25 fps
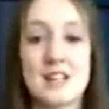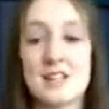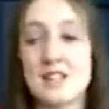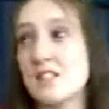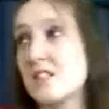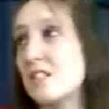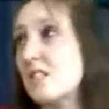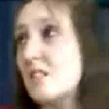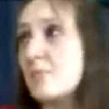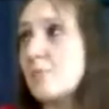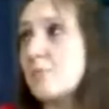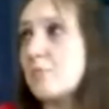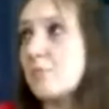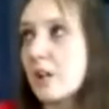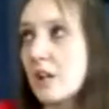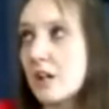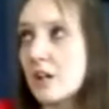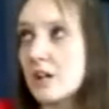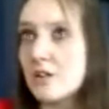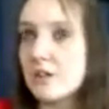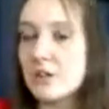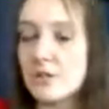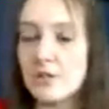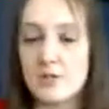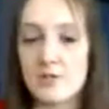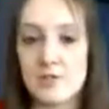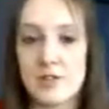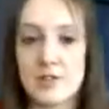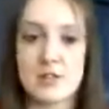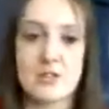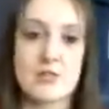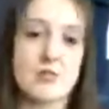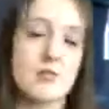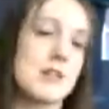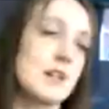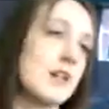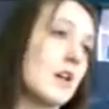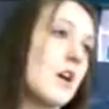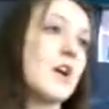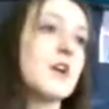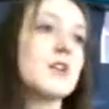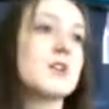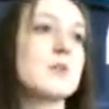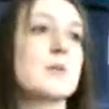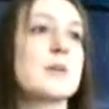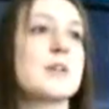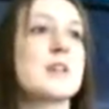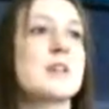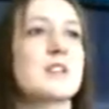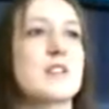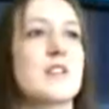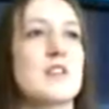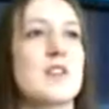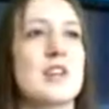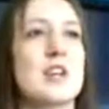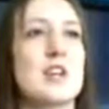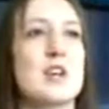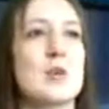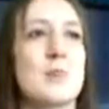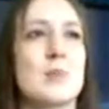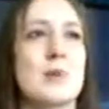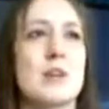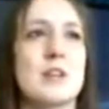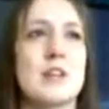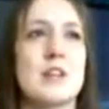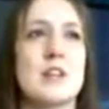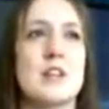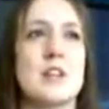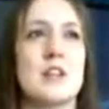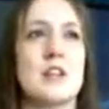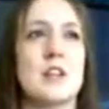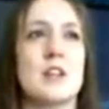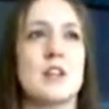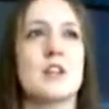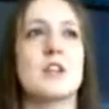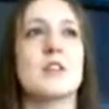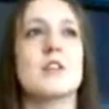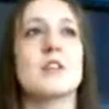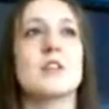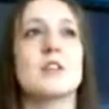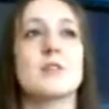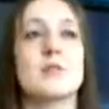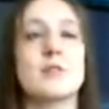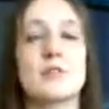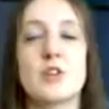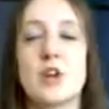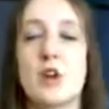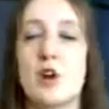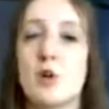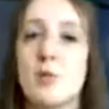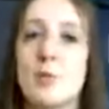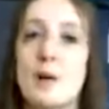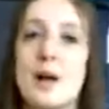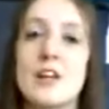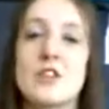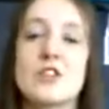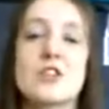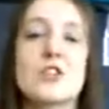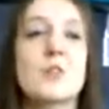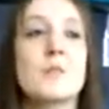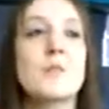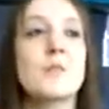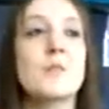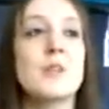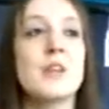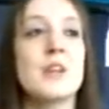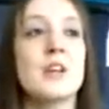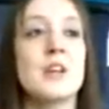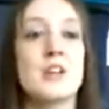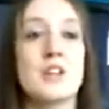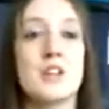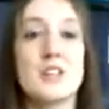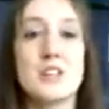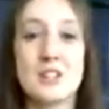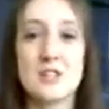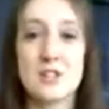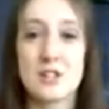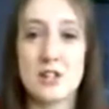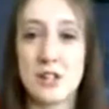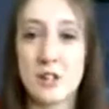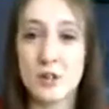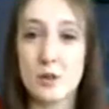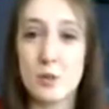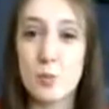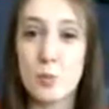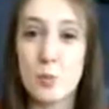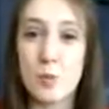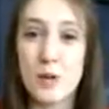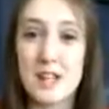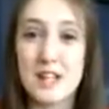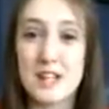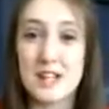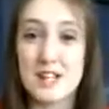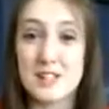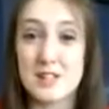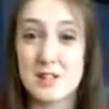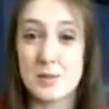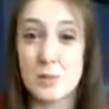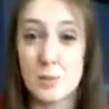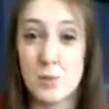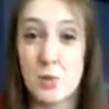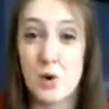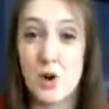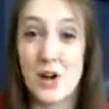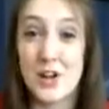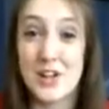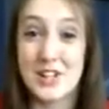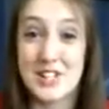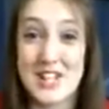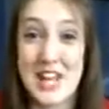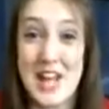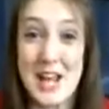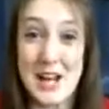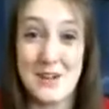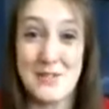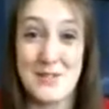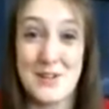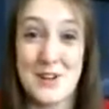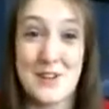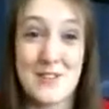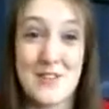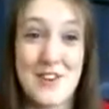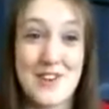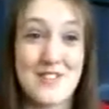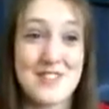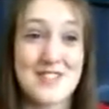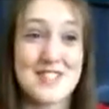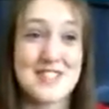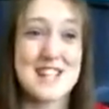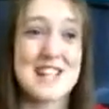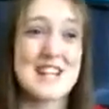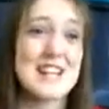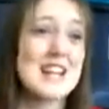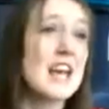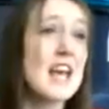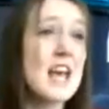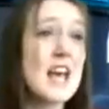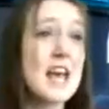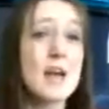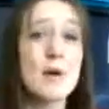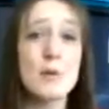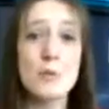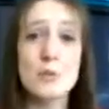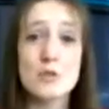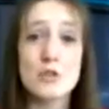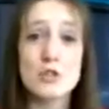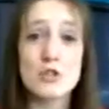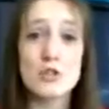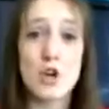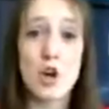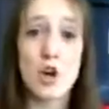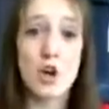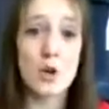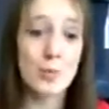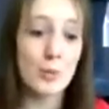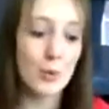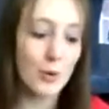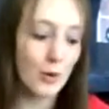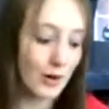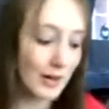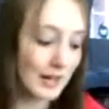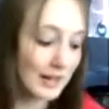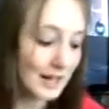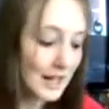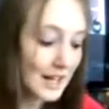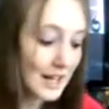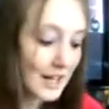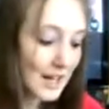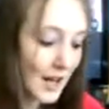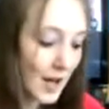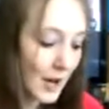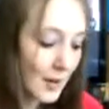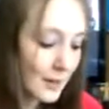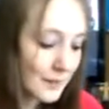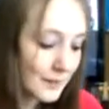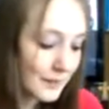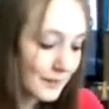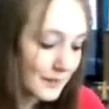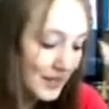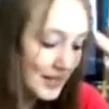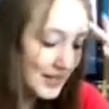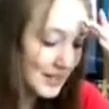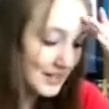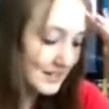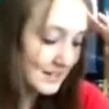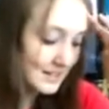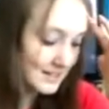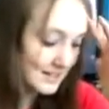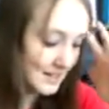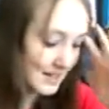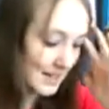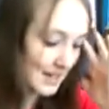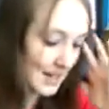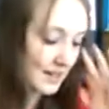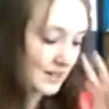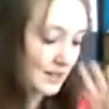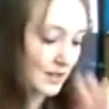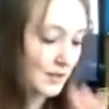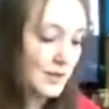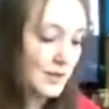his like victory last week so that he can be in the title match. This is like the weirdest and worst segment I've ever seen. It was so boring. Then so yeah,